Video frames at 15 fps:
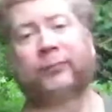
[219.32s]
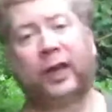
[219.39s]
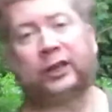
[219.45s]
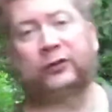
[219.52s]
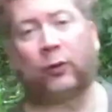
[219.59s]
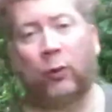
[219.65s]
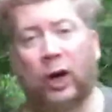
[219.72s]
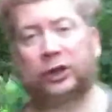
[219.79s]

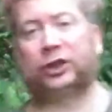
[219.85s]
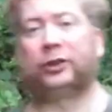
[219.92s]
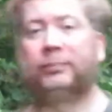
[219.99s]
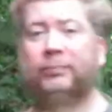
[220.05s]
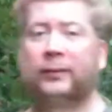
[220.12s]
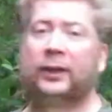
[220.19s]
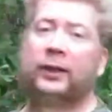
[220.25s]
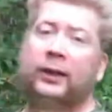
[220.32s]
thanks for watching.
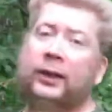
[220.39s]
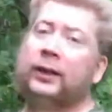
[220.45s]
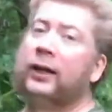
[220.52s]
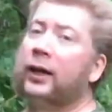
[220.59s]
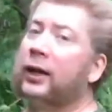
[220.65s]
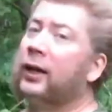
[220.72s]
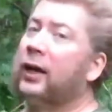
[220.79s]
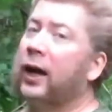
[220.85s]

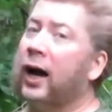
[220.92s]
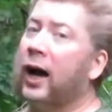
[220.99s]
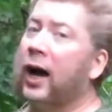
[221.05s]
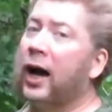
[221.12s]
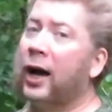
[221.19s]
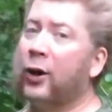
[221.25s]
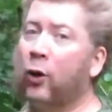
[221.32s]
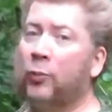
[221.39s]

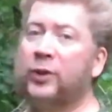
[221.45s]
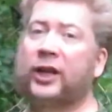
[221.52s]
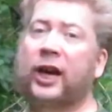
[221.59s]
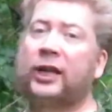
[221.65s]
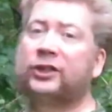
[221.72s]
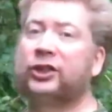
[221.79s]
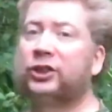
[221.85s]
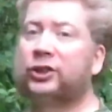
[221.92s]
I hope you
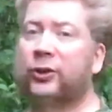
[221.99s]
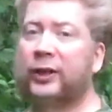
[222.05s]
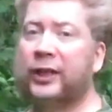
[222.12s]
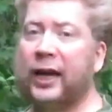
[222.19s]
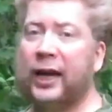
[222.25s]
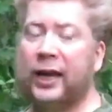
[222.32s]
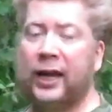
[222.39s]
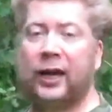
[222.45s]
guys enjoyed
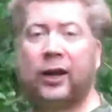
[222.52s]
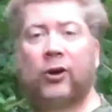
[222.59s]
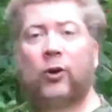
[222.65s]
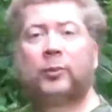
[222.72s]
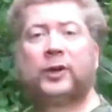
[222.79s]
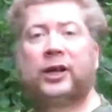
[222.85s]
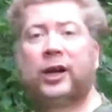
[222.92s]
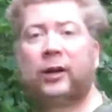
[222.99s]
that, and I
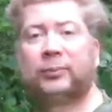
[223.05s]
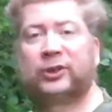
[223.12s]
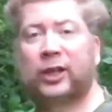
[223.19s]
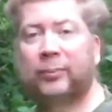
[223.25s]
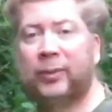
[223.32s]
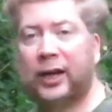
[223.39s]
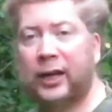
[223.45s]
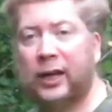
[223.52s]
hope it helped
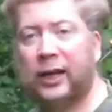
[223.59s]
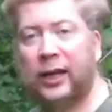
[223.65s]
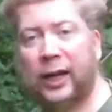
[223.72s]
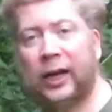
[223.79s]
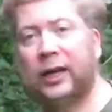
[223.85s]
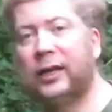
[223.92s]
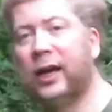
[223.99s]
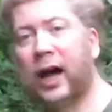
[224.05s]
somebody.
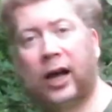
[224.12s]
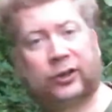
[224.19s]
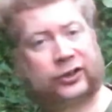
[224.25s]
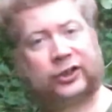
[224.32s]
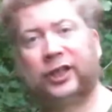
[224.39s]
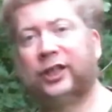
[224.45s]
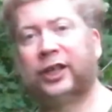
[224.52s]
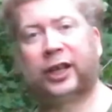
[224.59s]
And I'll
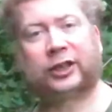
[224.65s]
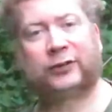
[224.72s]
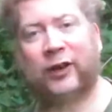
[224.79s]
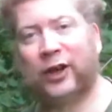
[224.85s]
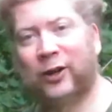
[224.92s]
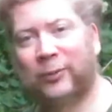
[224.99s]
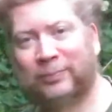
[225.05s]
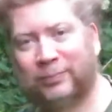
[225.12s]
see you in the next
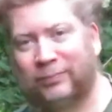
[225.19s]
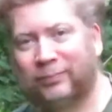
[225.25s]
video.